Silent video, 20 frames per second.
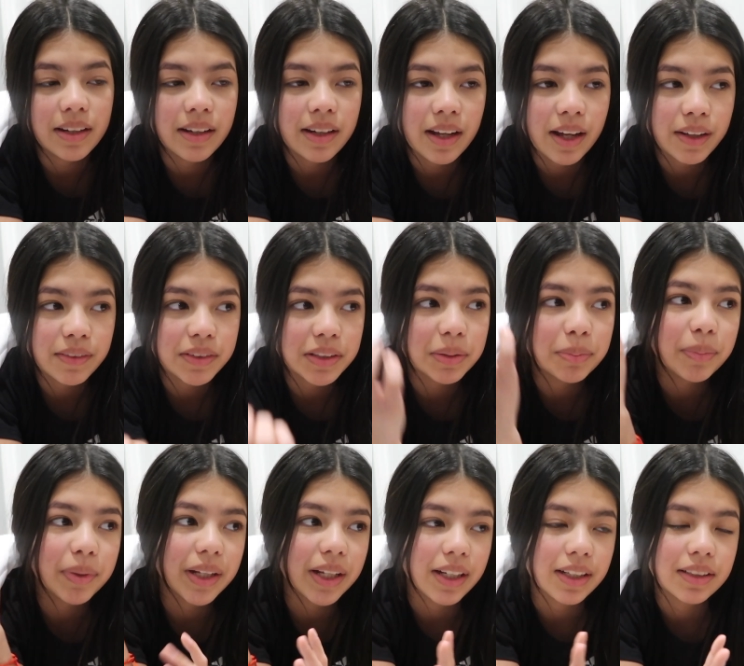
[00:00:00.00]
I have some
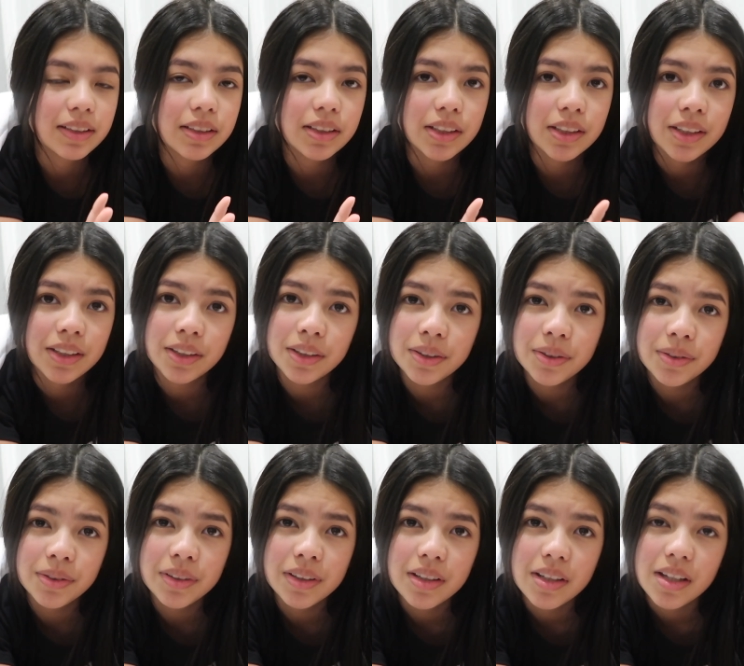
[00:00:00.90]
plans to
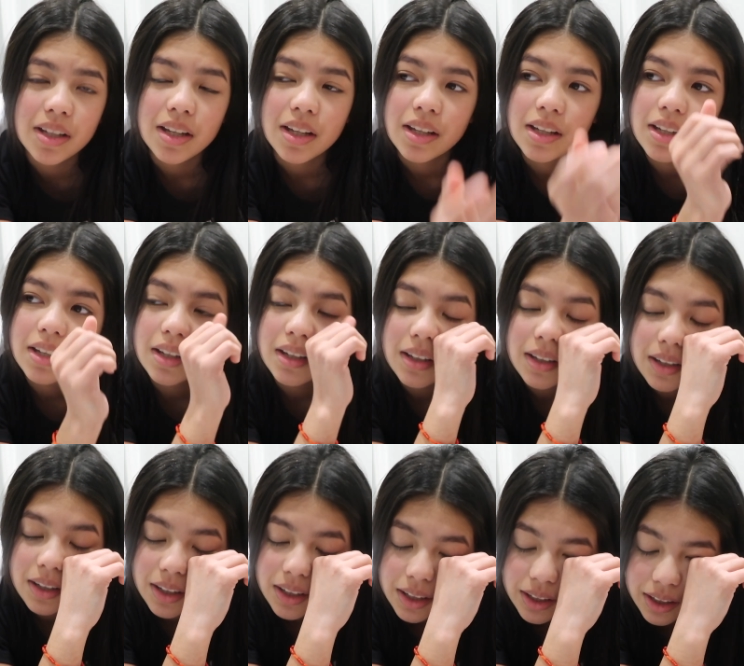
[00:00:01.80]
do
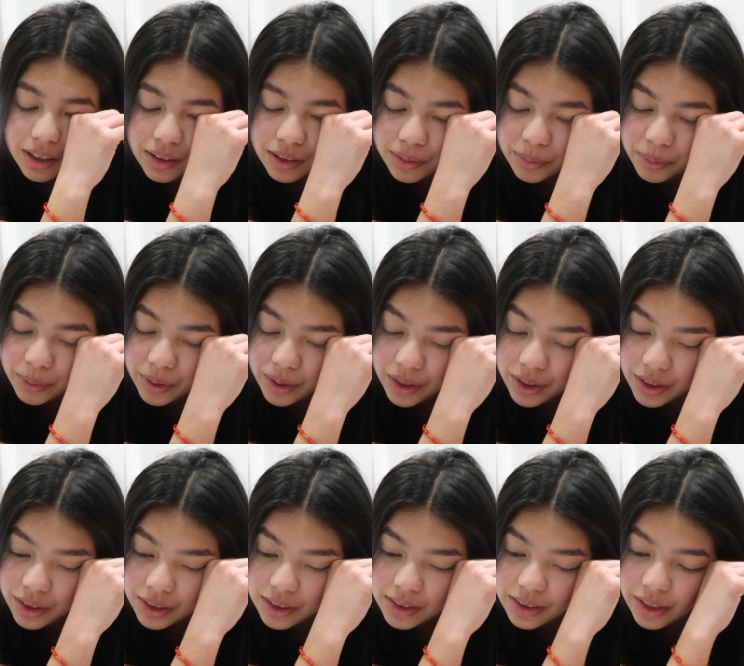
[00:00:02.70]
and I'm
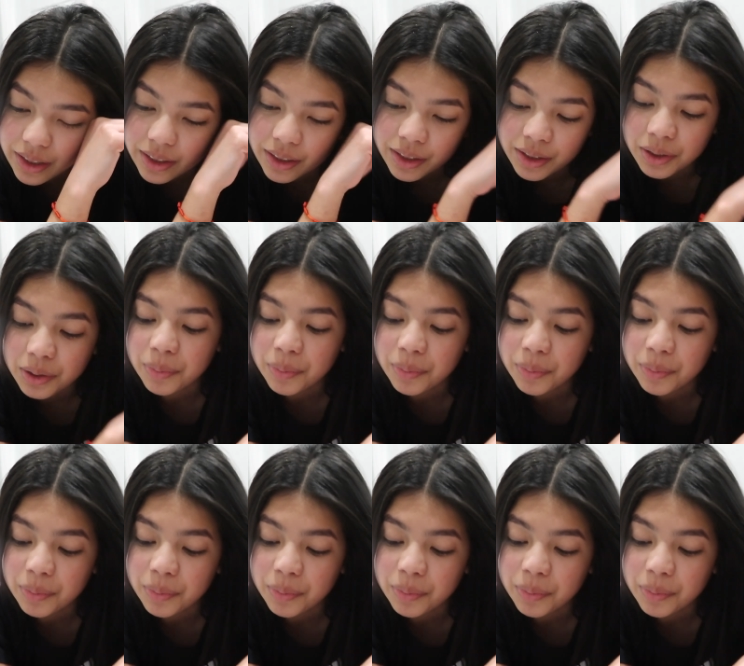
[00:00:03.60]
pretty excited